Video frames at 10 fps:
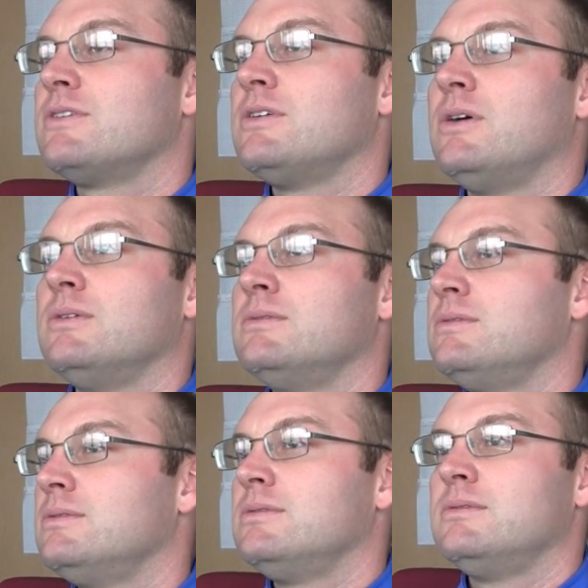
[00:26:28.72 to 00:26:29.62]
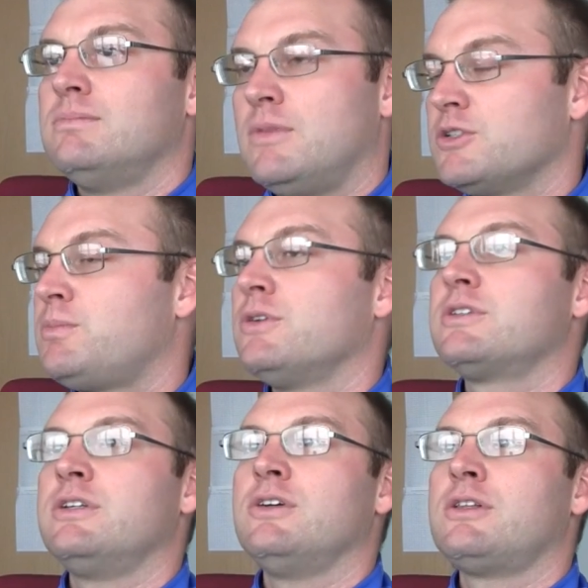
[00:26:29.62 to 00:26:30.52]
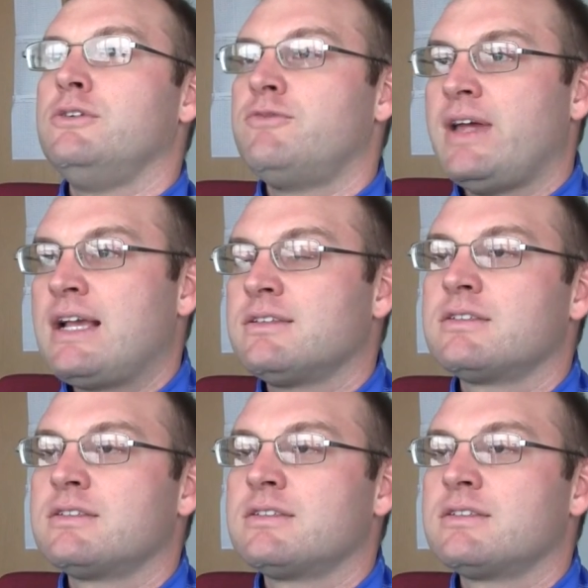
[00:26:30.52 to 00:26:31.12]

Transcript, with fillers: So multiple is going to include fakes.